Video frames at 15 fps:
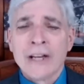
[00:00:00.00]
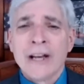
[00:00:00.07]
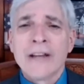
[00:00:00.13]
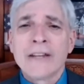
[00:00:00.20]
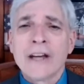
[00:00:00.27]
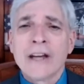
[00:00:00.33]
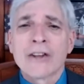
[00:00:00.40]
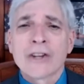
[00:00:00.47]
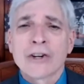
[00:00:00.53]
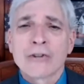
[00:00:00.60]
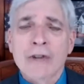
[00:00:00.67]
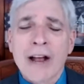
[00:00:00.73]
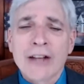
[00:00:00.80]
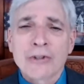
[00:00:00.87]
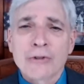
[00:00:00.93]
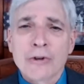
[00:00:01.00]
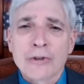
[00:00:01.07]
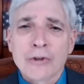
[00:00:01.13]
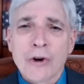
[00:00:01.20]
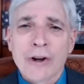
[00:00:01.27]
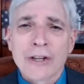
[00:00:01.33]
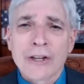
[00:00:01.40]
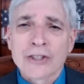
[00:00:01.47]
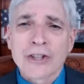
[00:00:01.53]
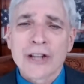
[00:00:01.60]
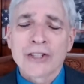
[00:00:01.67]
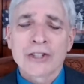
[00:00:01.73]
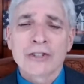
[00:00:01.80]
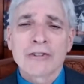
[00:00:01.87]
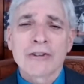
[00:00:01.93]
and the other grassroots
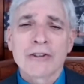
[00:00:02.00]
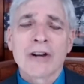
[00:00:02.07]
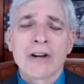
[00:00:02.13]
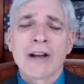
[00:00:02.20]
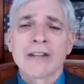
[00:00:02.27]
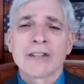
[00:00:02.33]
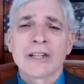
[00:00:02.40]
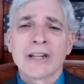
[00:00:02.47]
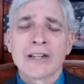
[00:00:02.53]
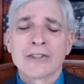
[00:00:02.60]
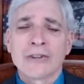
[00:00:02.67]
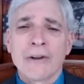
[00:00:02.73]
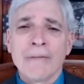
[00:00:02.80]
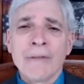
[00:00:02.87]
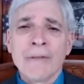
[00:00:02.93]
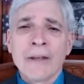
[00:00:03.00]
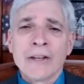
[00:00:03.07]
organizations around the country.